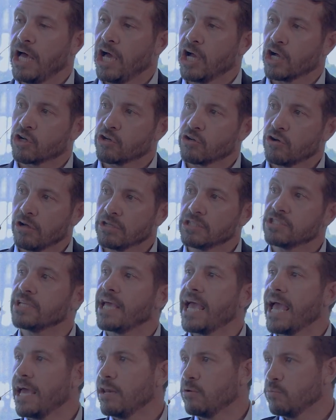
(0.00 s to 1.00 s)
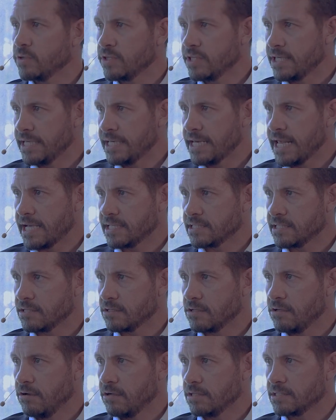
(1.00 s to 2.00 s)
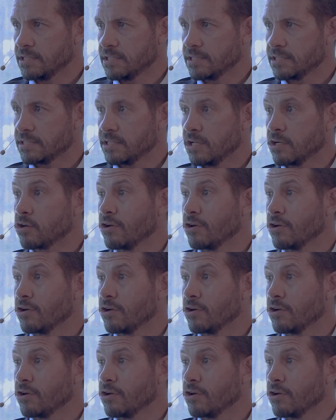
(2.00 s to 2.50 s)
across and within asset classes,